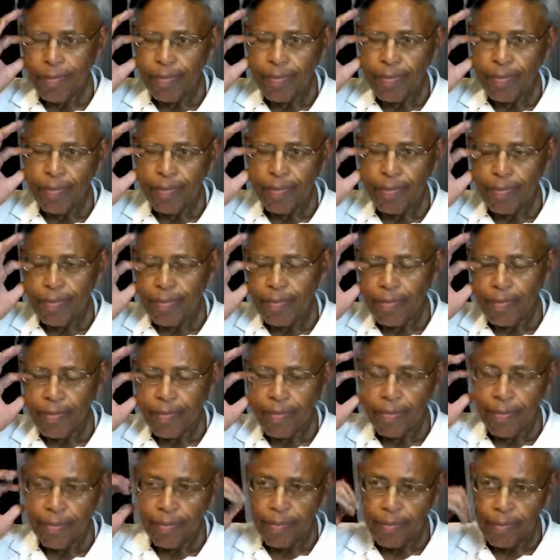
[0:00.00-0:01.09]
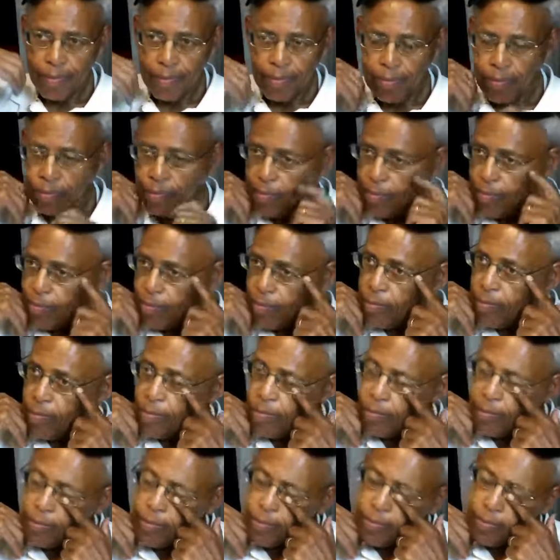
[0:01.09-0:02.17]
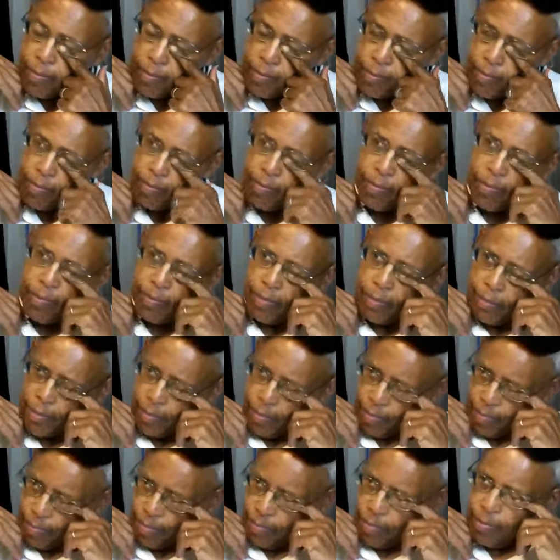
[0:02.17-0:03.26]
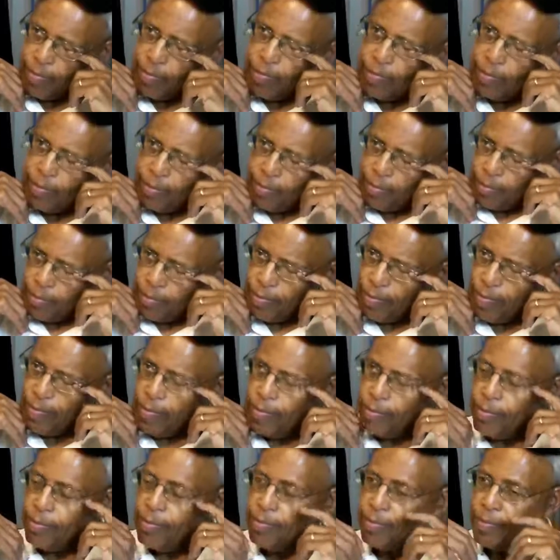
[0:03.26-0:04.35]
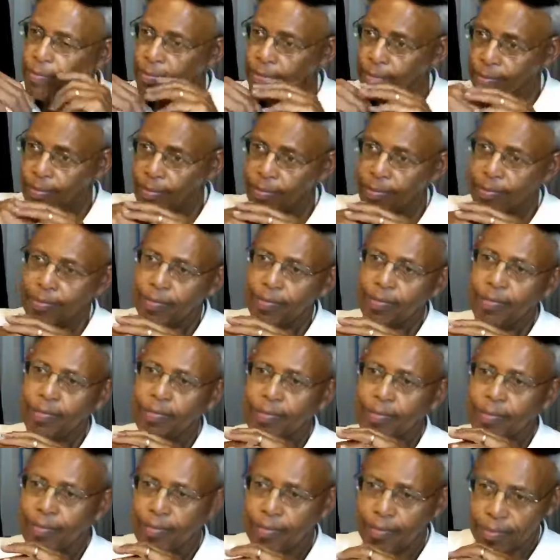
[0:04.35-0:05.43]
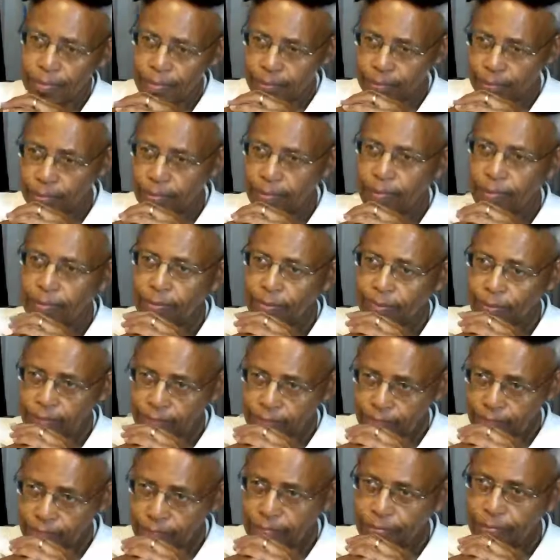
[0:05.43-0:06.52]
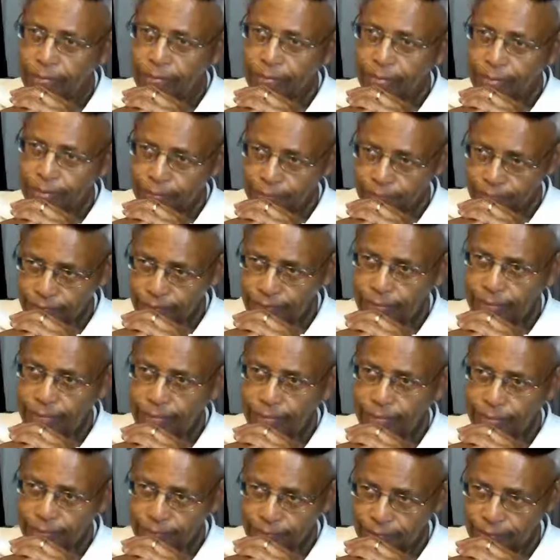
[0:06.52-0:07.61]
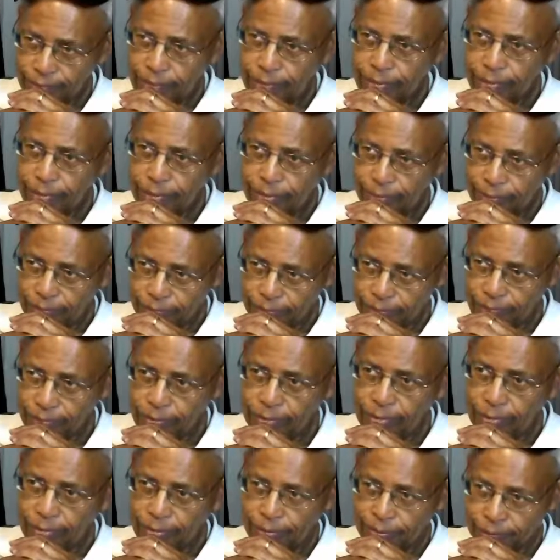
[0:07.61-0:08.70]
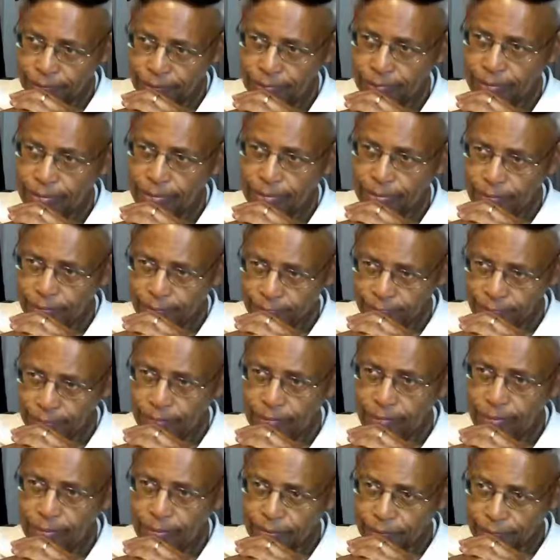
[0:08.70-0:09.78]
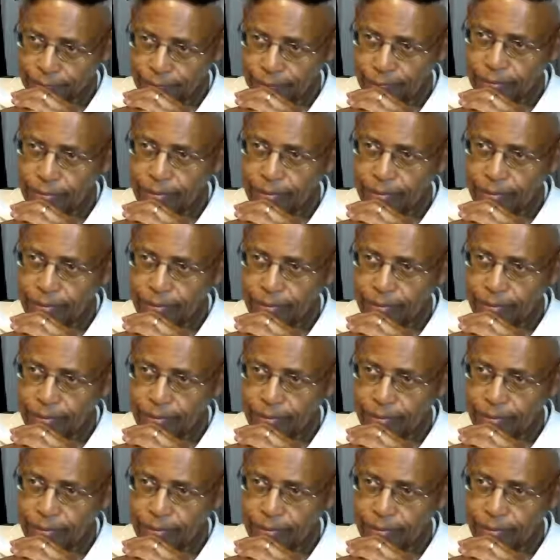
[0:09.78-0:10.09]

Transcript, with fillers: we got to get rid of the human concept of of time and beginning and ending because we're being everything is ours. It's already